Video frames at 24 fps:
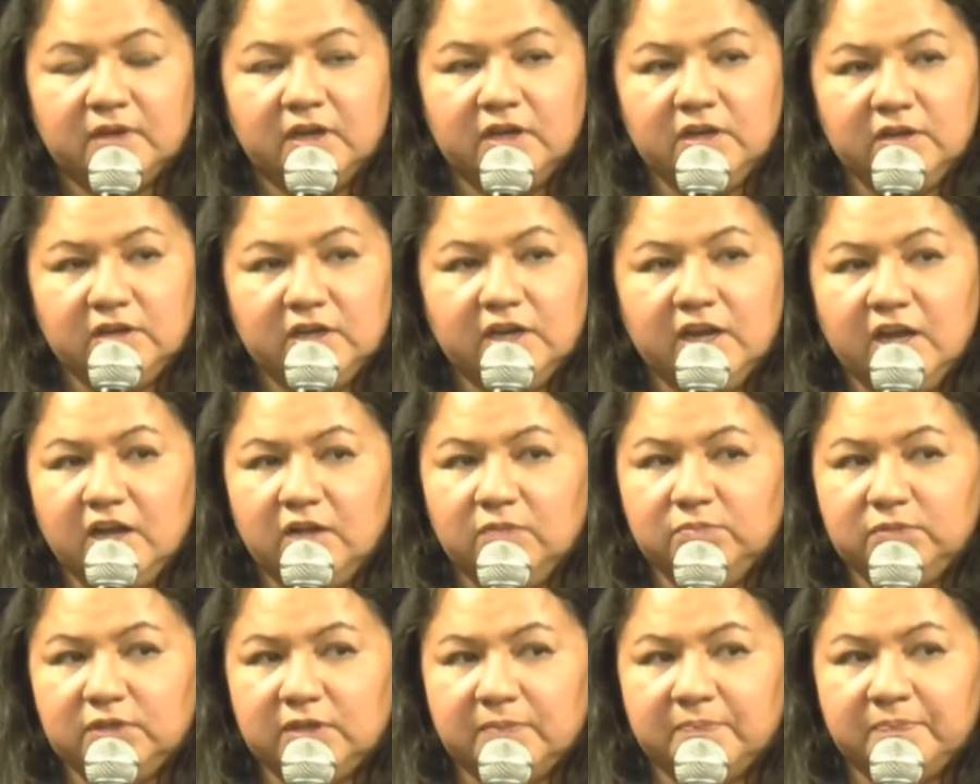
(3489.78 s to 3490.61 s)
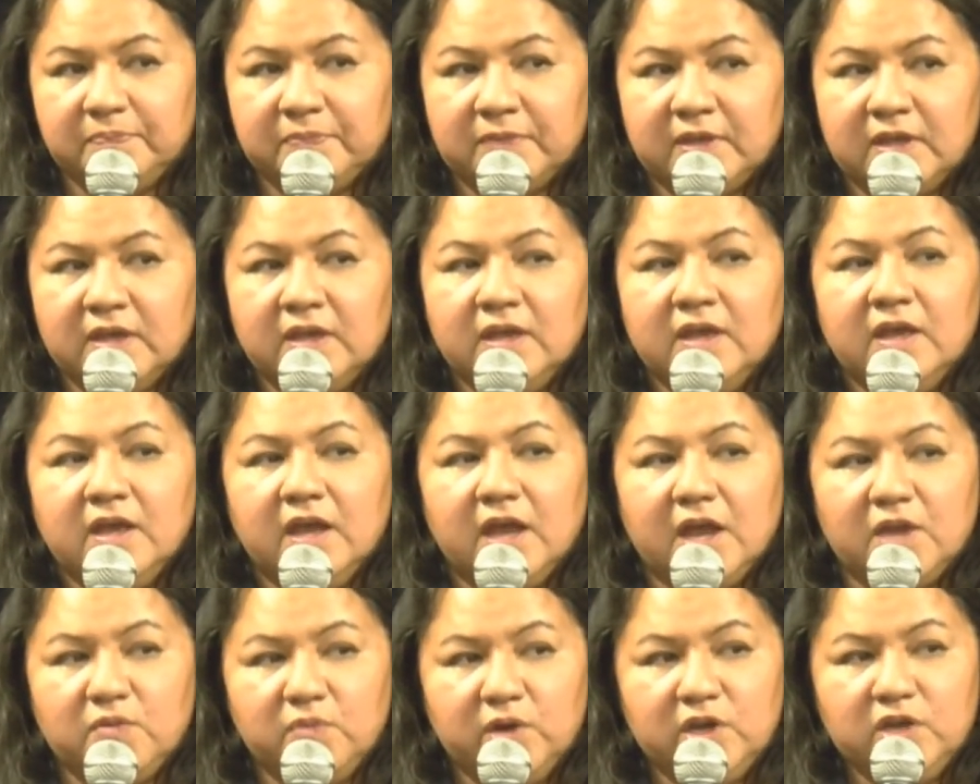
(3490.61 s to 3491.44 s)
and you're going to help them.
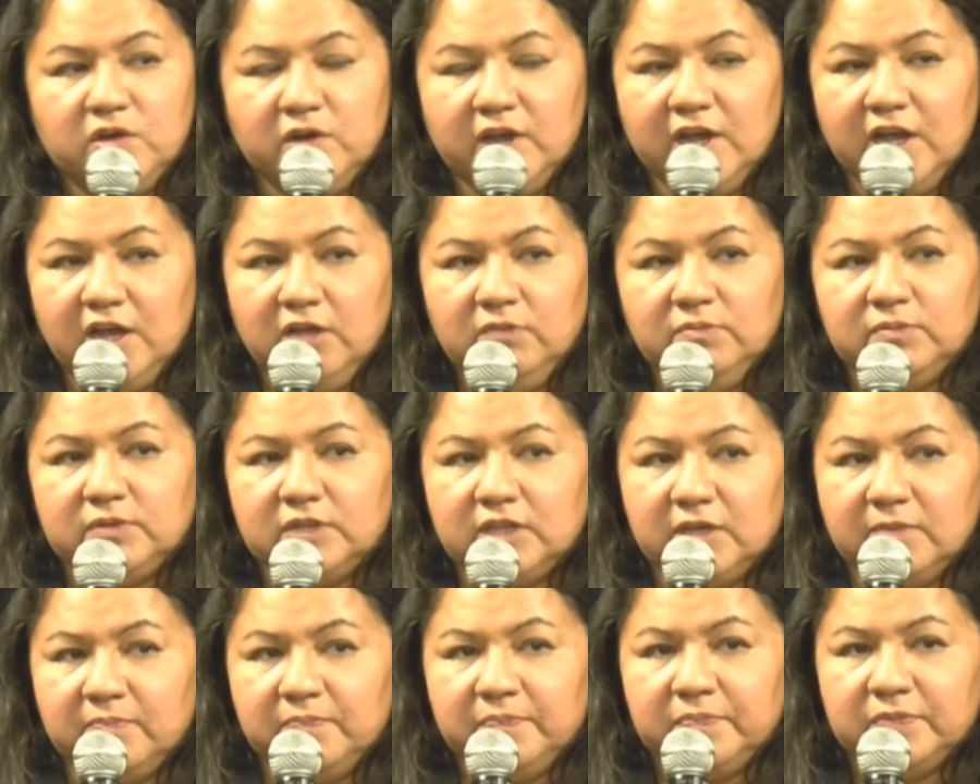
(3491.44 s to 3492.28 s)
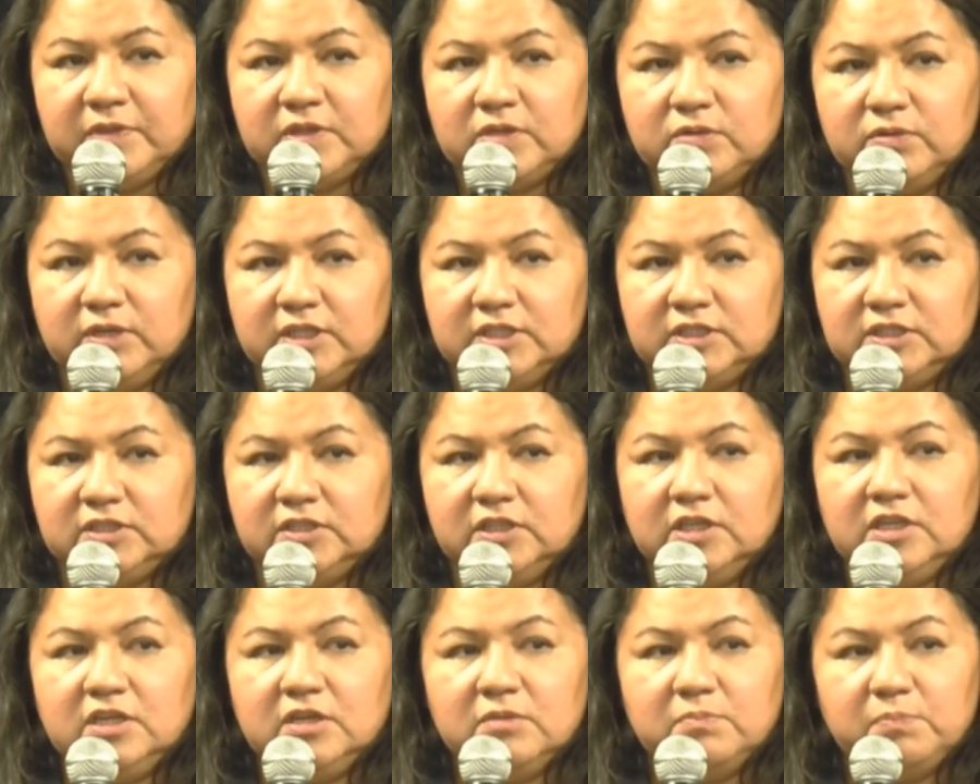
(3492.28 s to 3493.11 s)
And when you help them to a
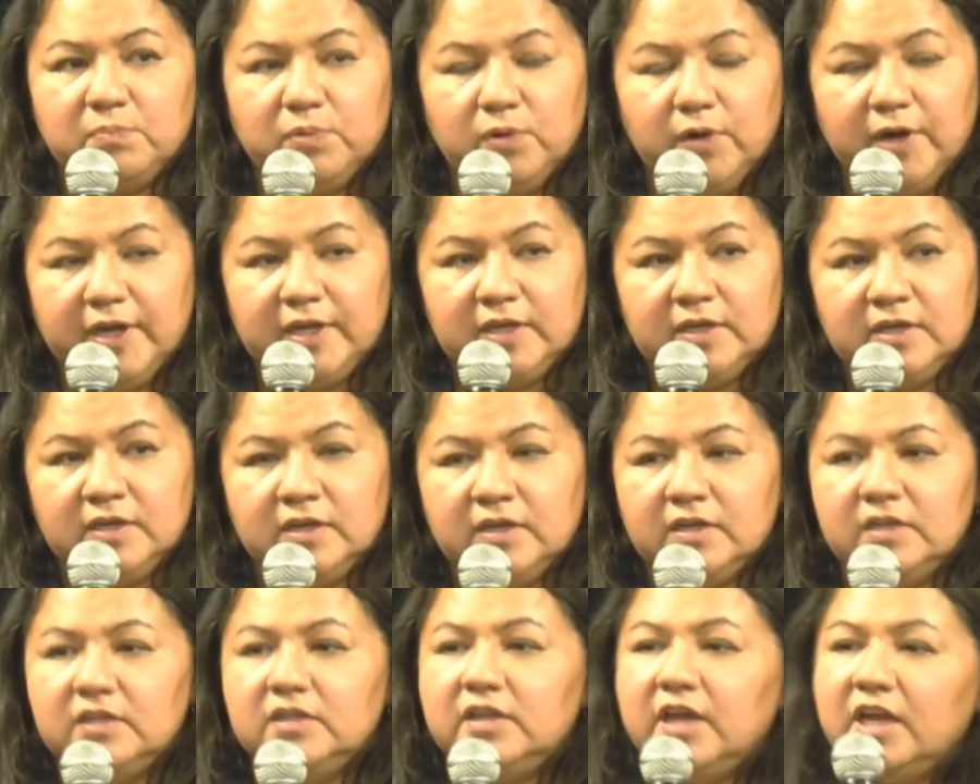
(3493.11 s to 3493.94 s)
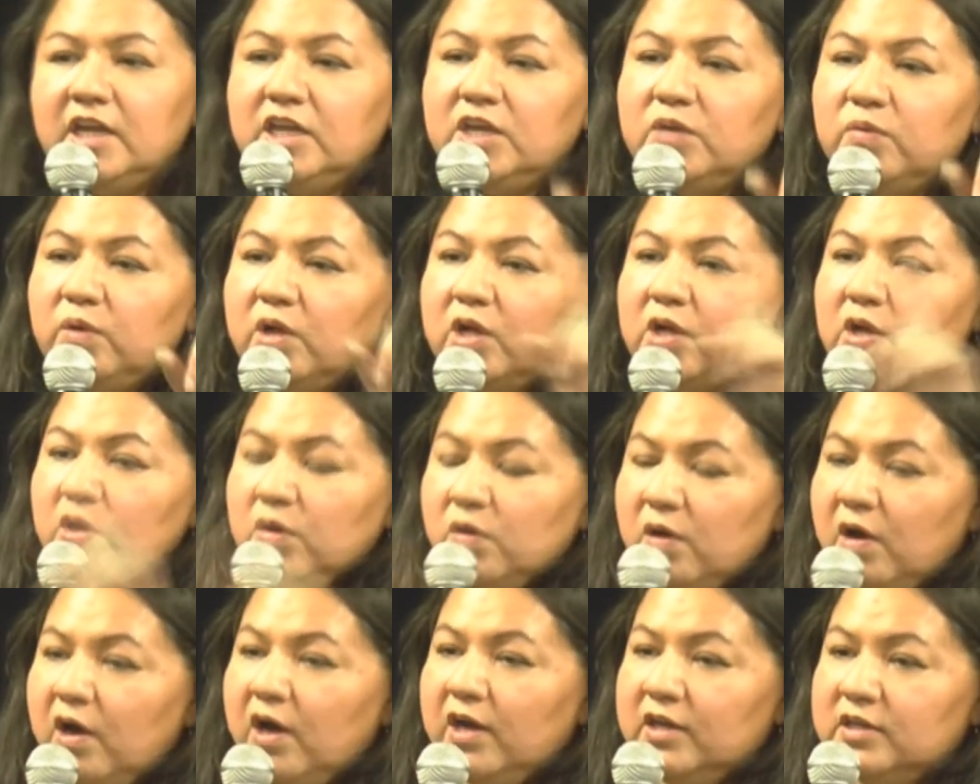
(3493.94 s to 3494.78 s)
certain point, then you will
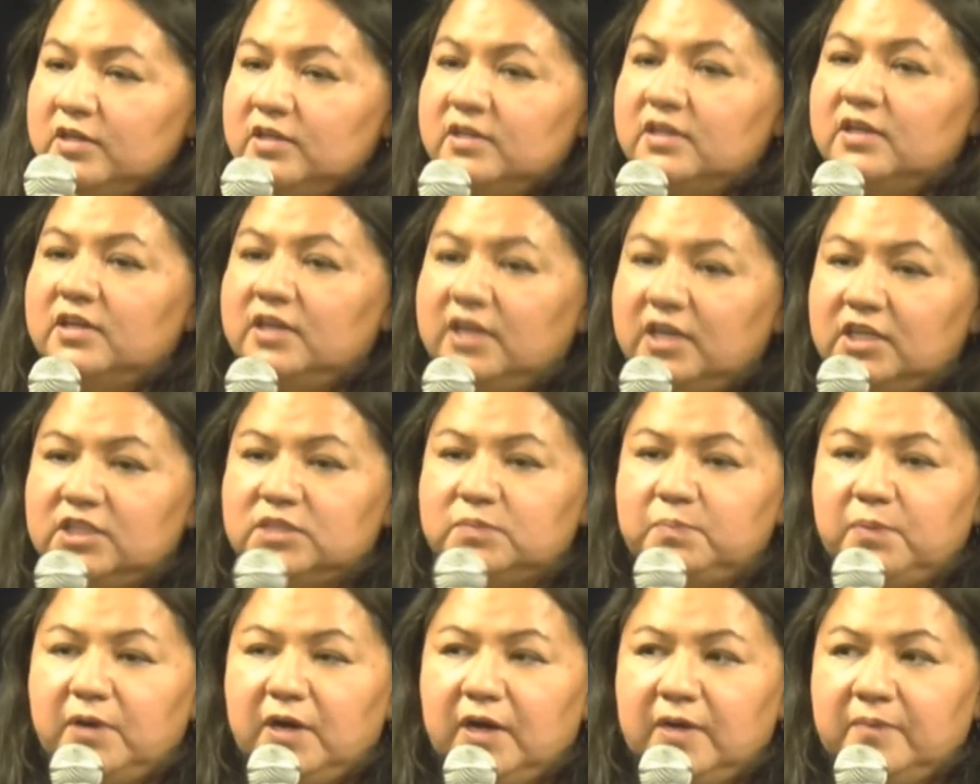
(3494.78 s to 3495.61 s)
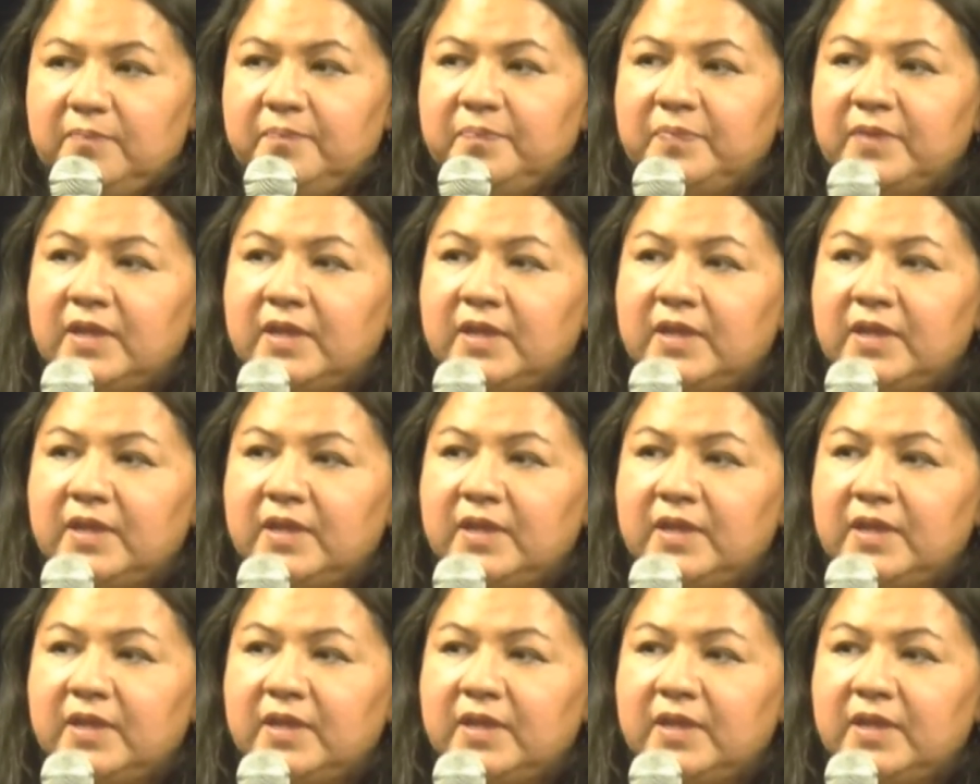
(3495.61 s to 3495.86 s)
go on to the next part.